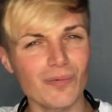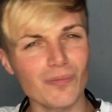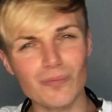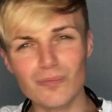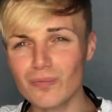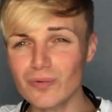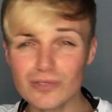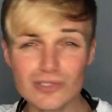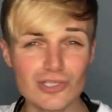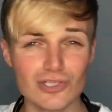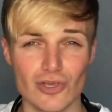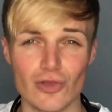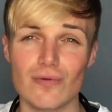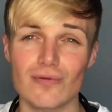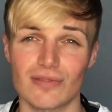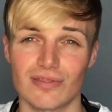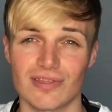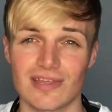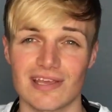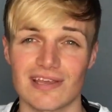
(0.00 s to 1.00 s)
What do you
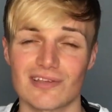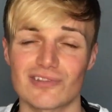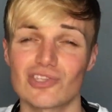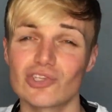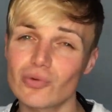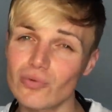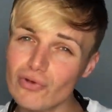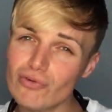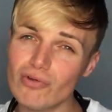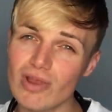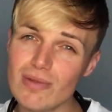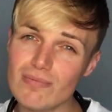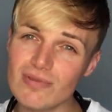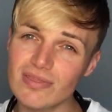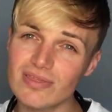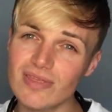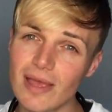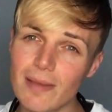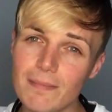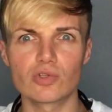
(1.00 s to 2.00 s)
think? Do you agree with
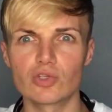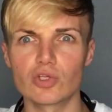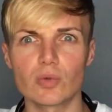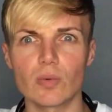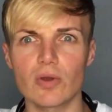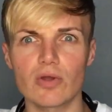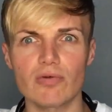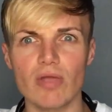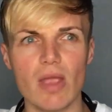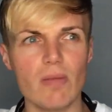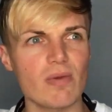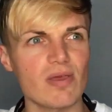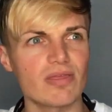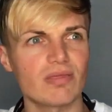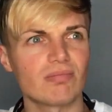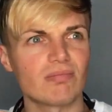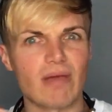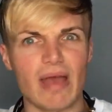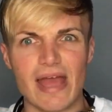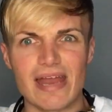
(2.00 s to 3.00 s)
them? Do you agree with
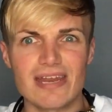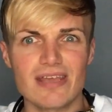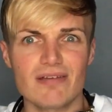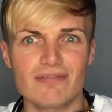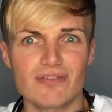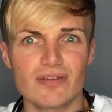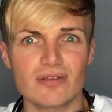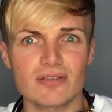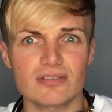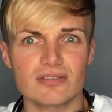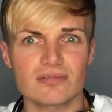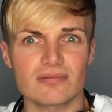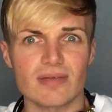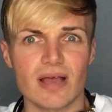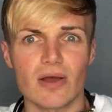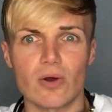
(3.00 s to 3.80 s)
any of us?